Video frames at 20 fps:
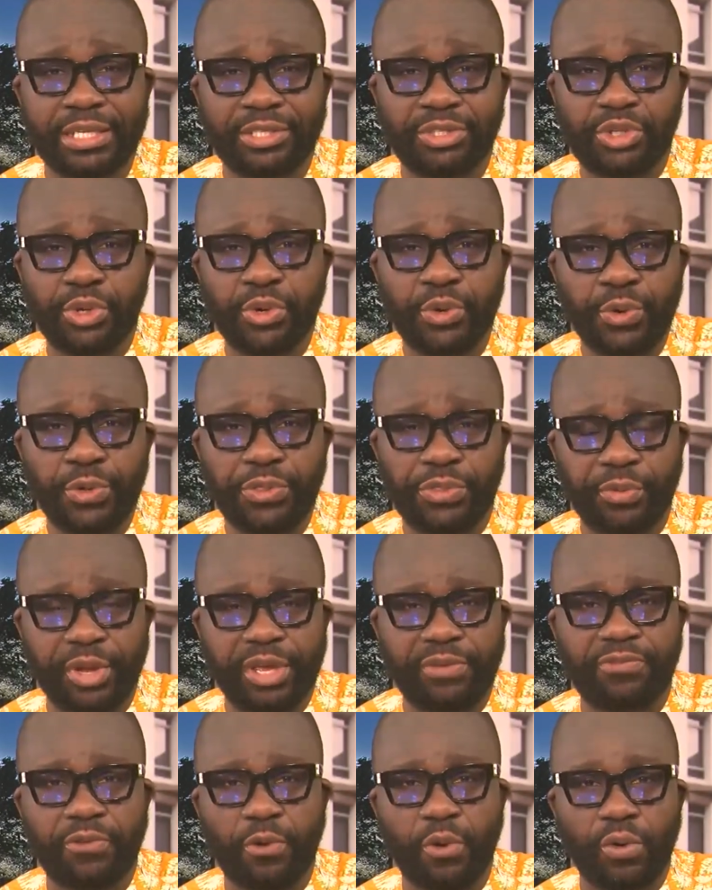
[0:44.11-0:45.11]

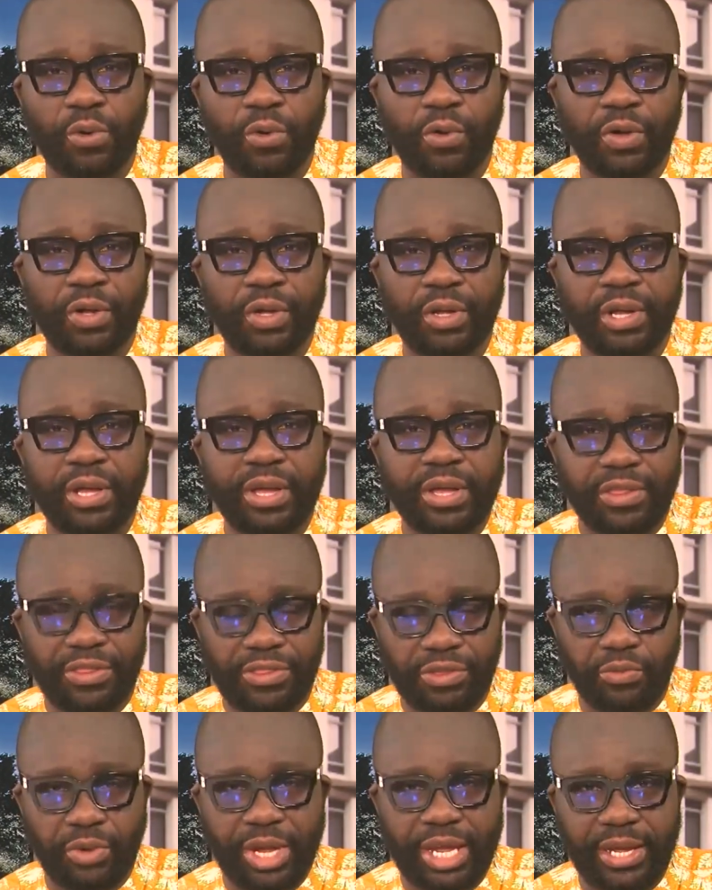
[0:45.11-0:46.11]
234
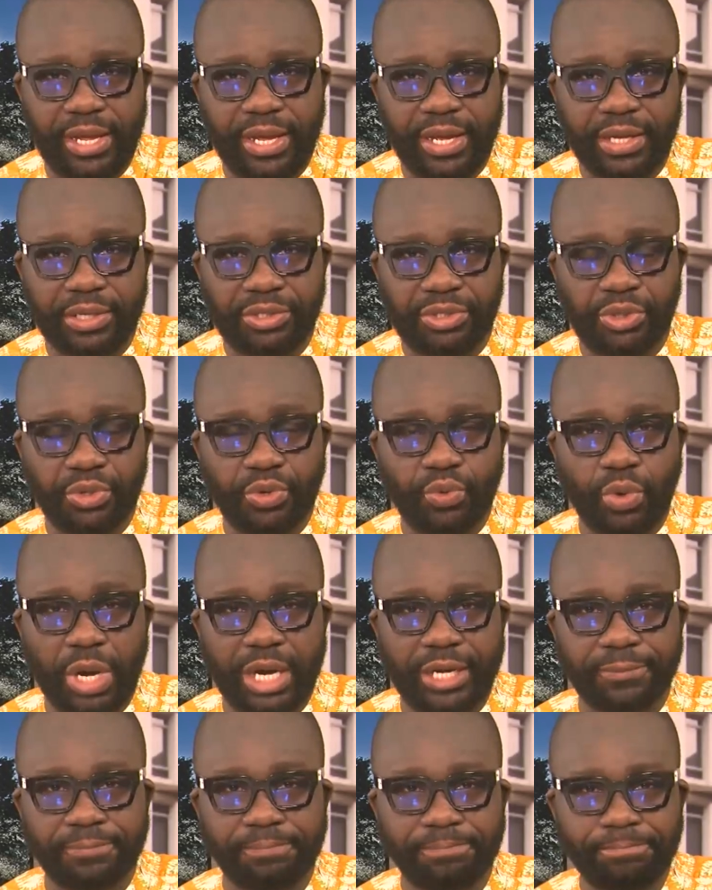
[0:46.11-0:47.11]
321.